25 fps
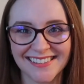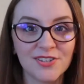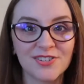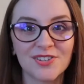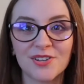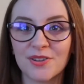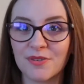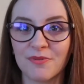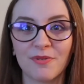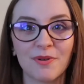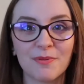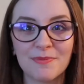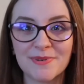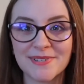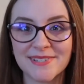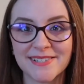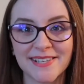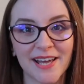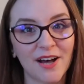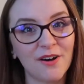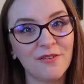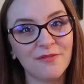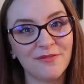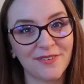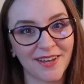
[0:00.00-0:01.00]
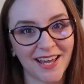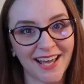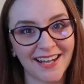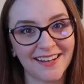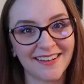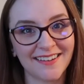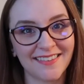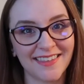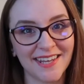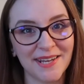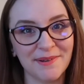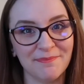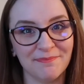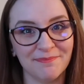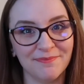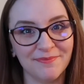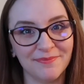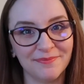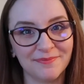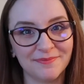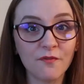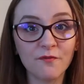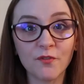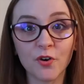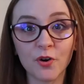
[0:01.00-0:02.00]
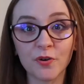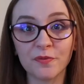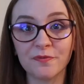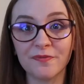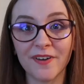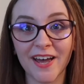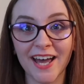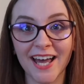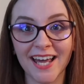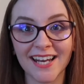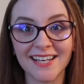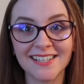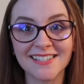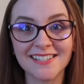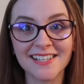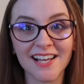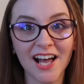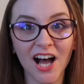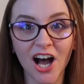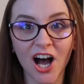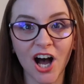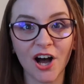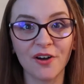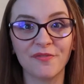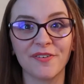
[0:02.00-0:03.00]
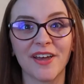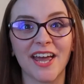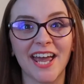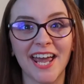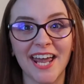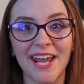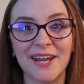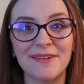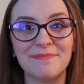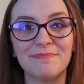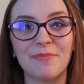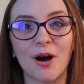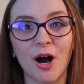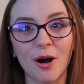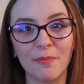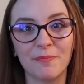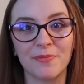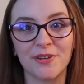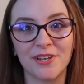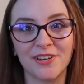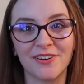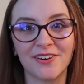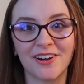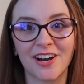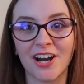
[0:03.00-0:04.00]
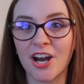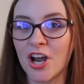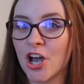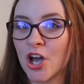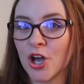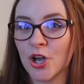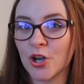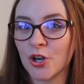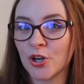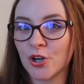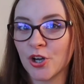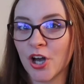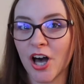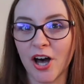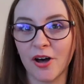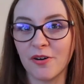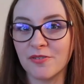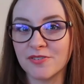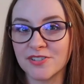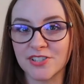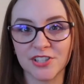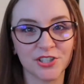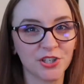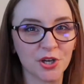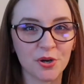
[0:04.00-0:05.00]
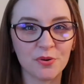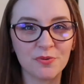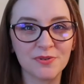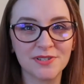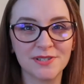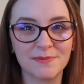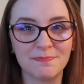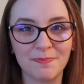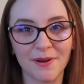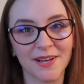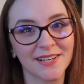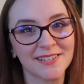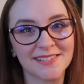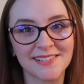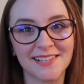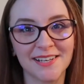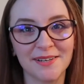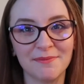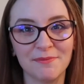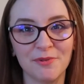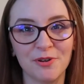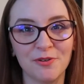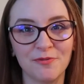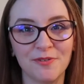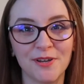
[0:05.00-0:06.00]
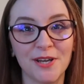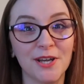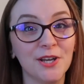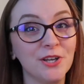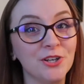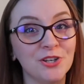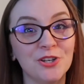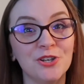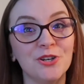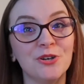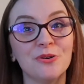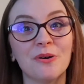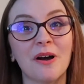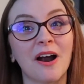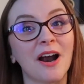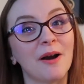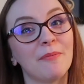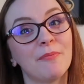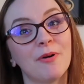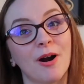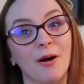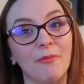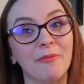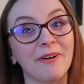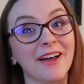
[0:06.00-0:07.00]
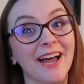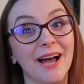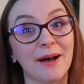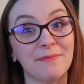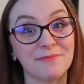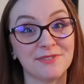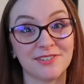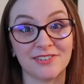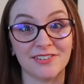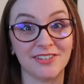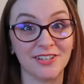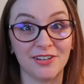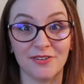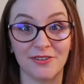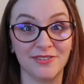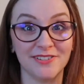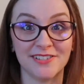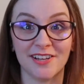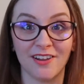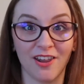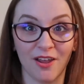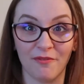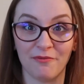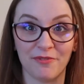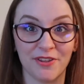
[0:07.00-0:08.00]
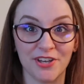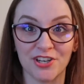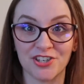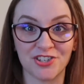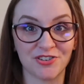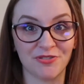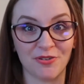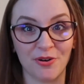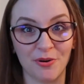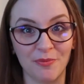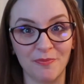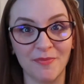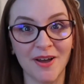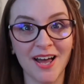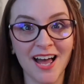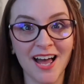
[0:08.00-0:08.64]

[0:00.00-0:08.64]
So the room itself and the theme. For fans of a popular cult ghost busting movie you are probably absolutely going to love this room